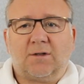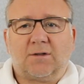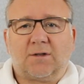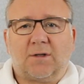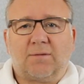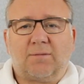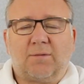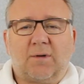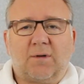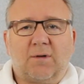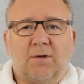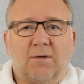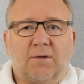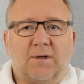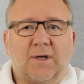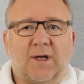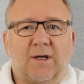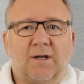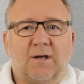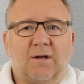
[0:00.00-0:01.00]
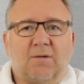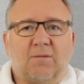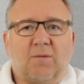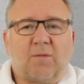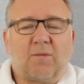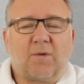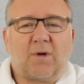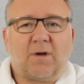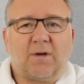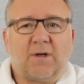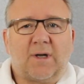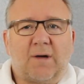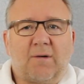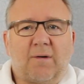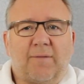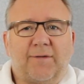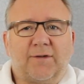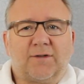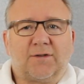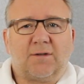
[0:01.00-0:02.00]
So if we look now, what we're on now,
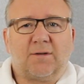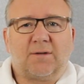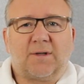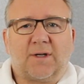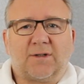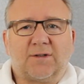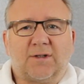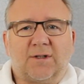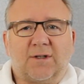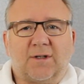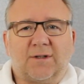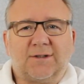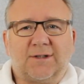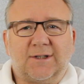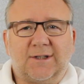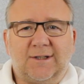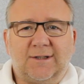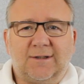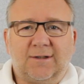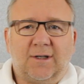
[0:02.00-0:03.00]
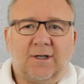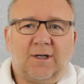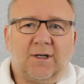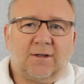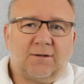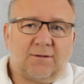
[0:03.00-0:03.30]
Office 2019,